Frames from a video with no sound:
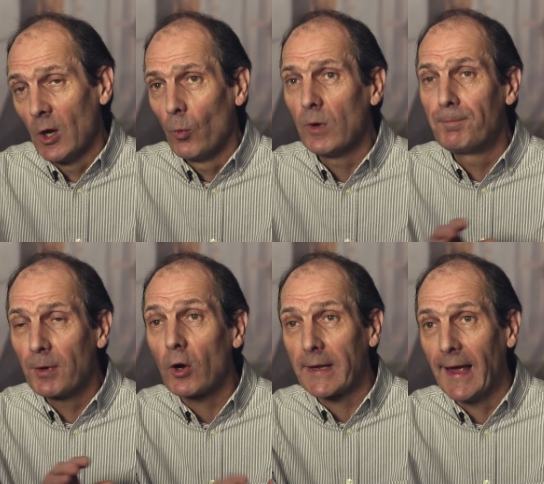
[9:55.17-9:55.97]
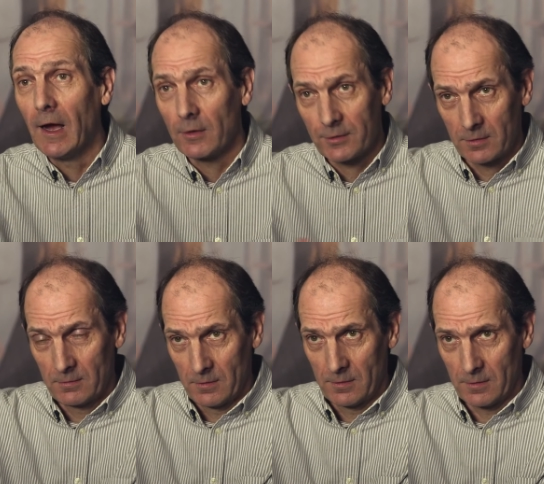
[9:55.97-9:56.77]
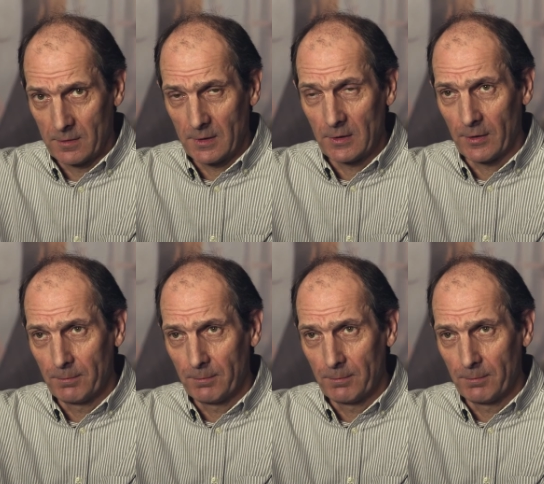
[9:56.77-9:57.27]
We'll block out the, you know, the,